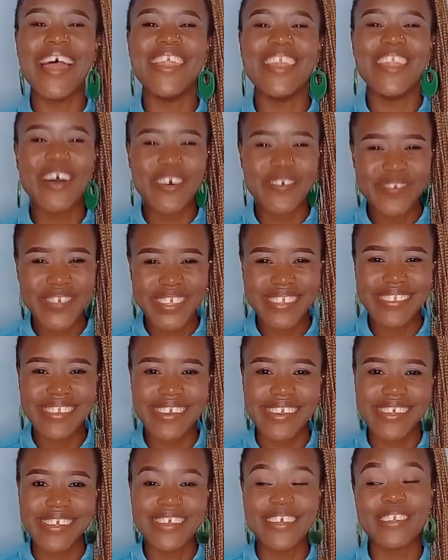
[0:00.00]
And
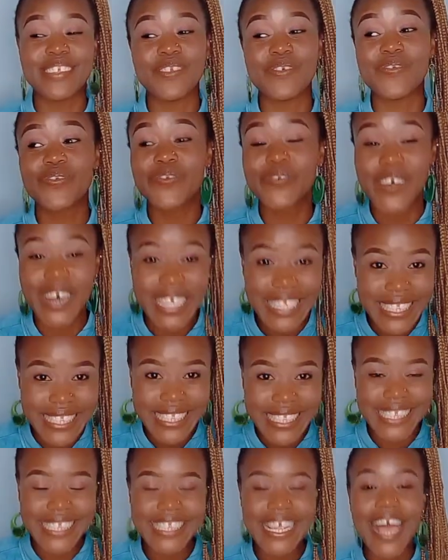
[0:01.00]
obviously it's
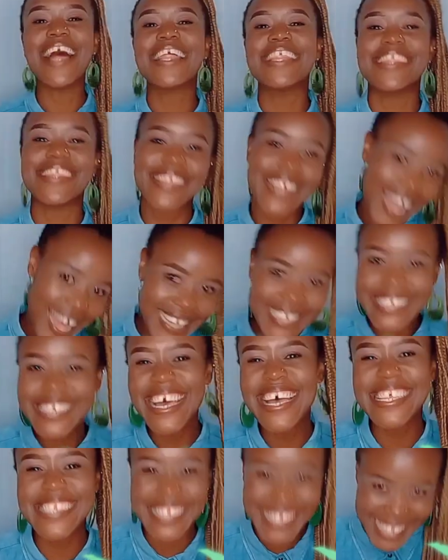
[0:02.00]
funds. That
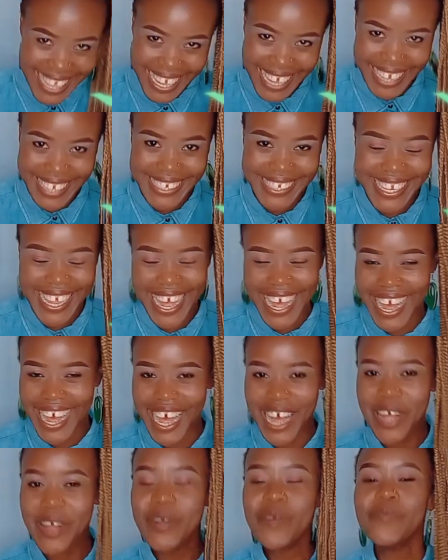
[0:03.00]
said,
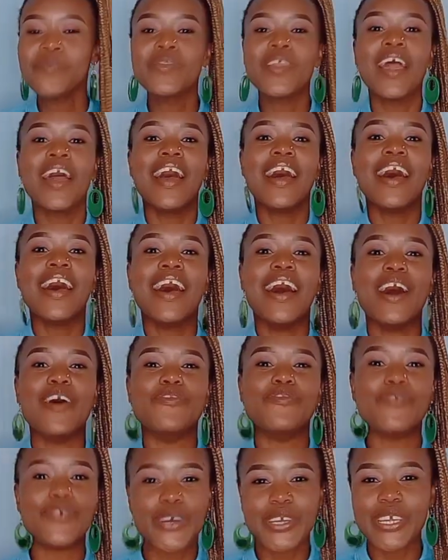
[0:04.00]

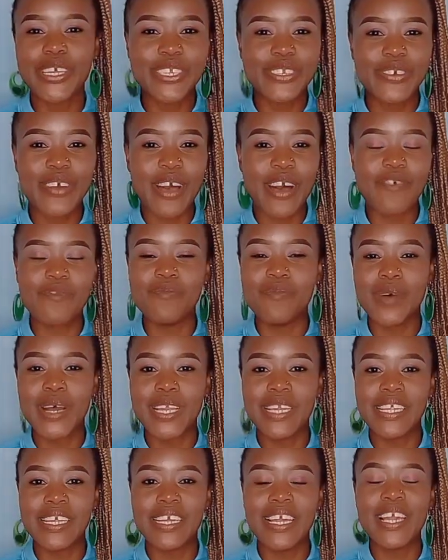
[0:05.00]
for you to have
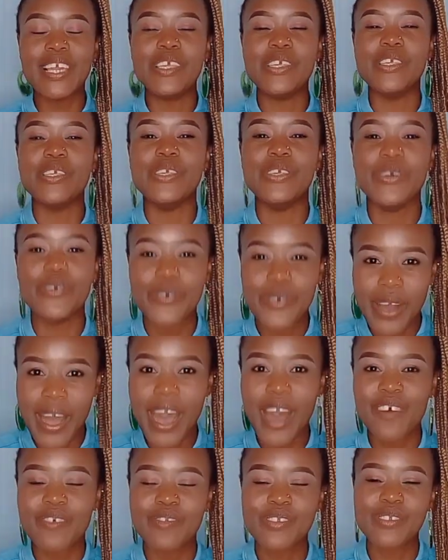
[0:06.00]
money, you
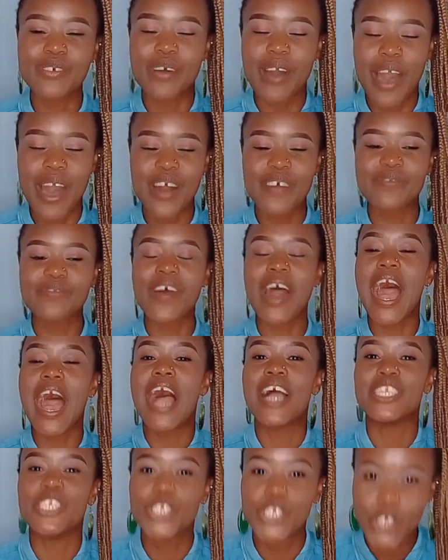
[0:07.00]
have to have
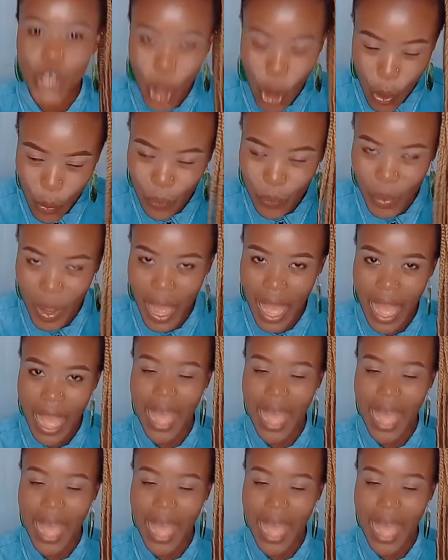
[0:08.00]
a job.